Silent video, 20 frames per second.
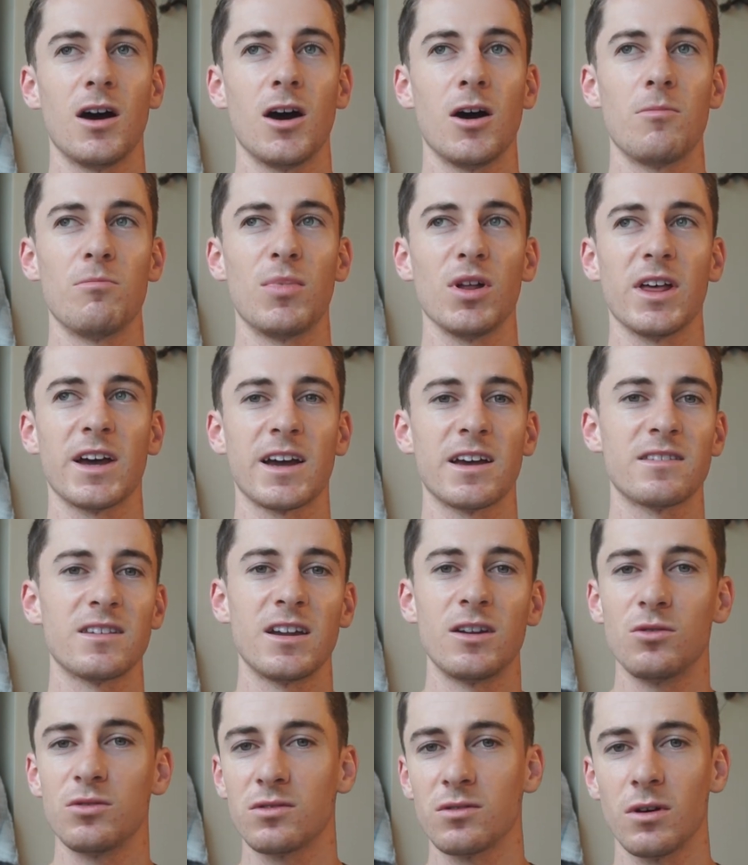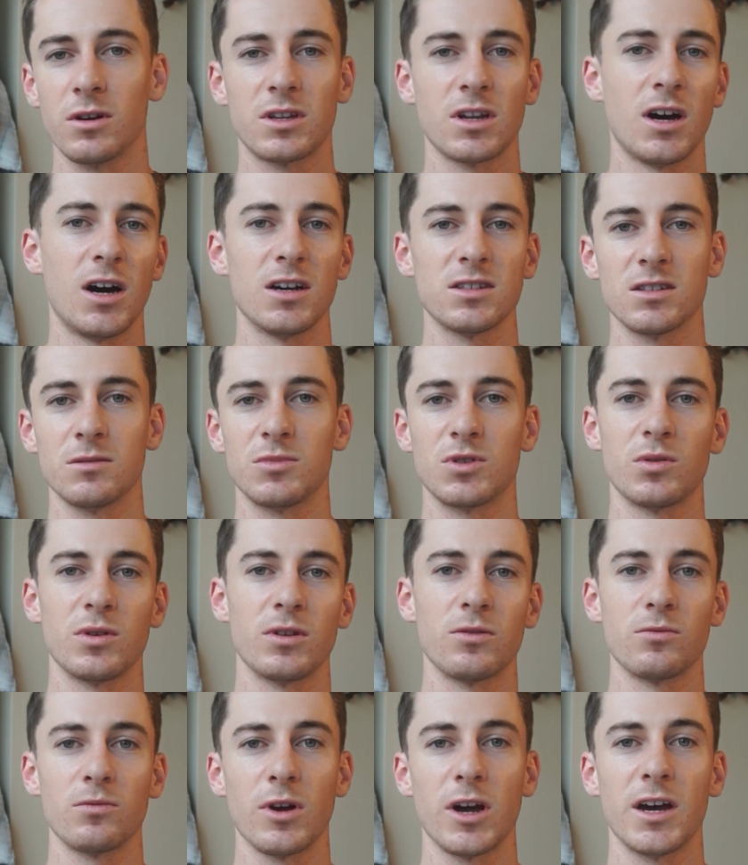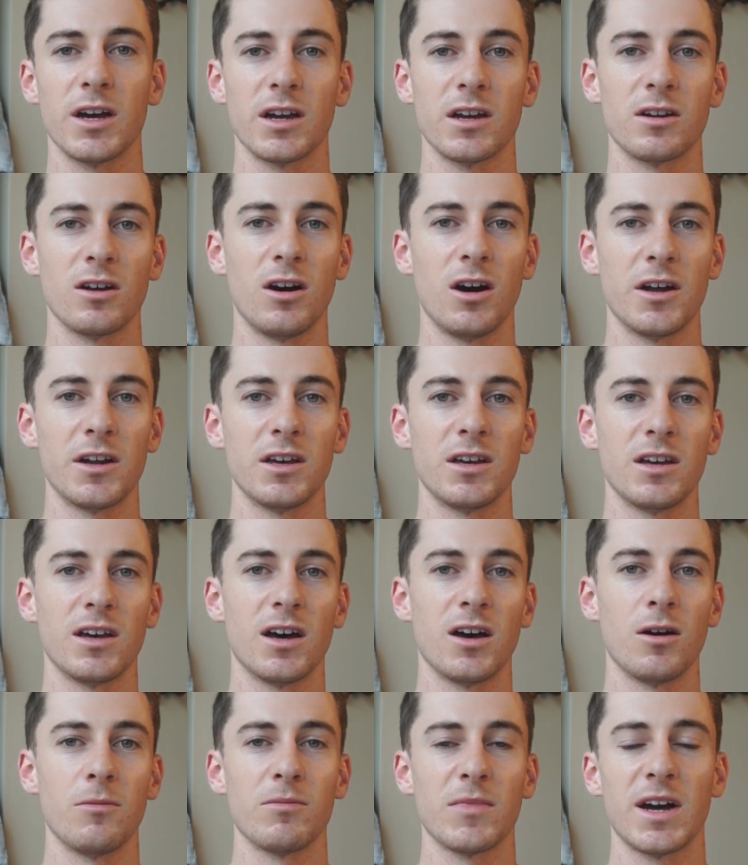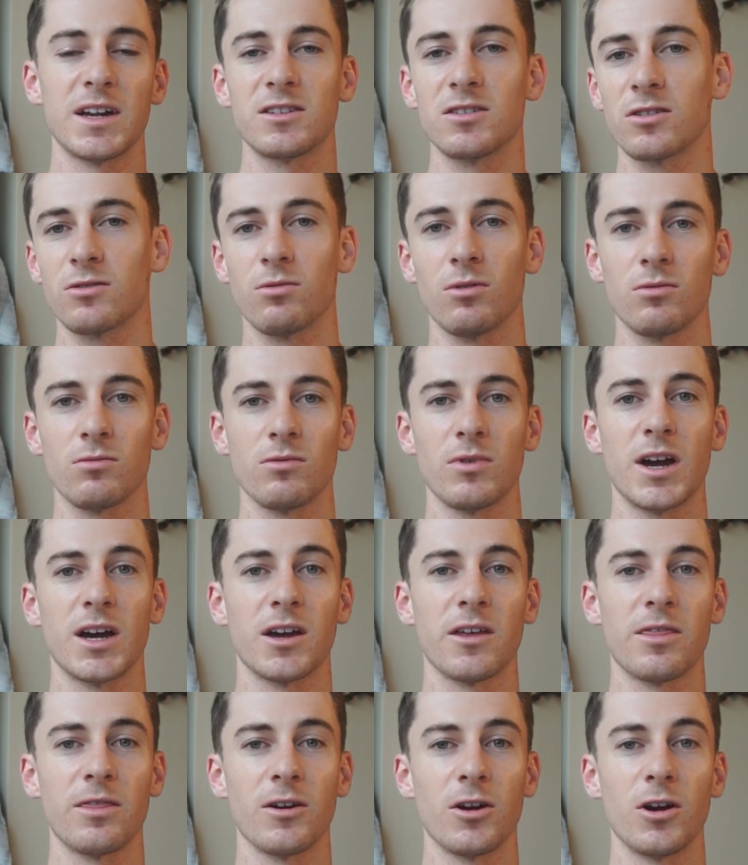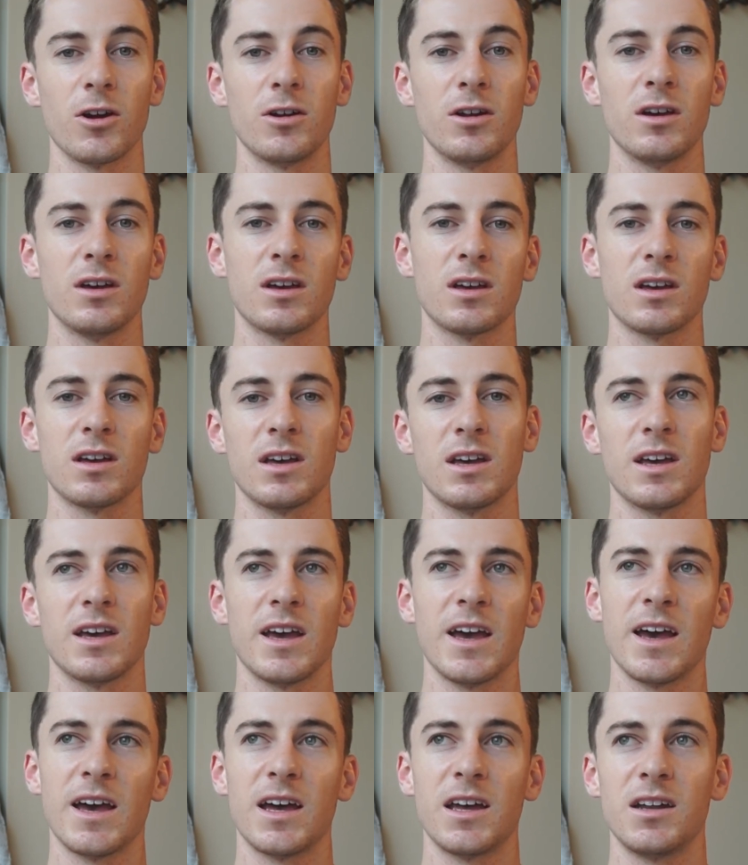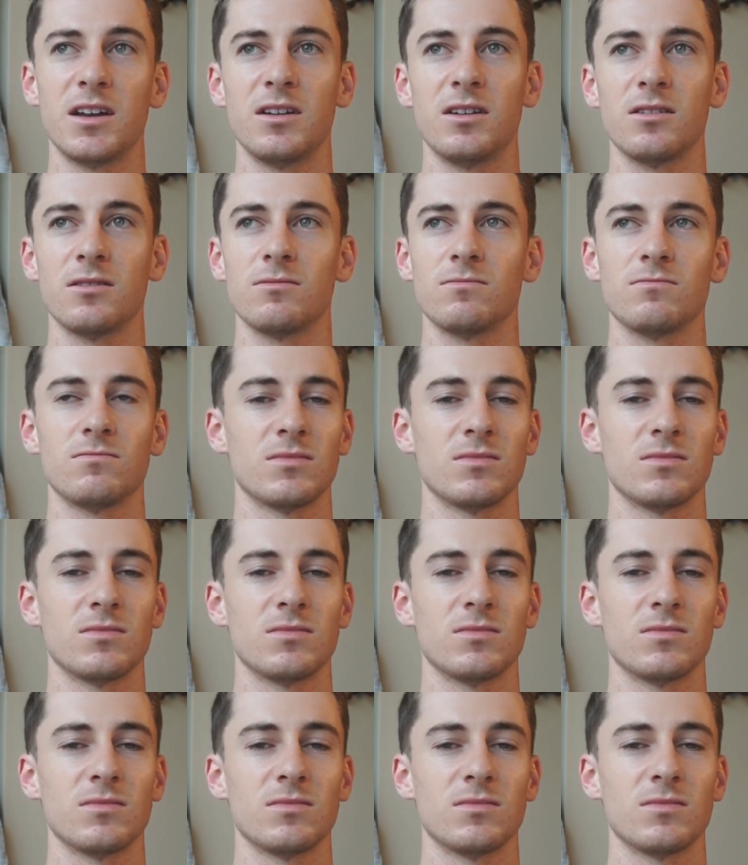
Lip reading: But like I said, it was a toss-up between Reg and Audit. I took Reg third, and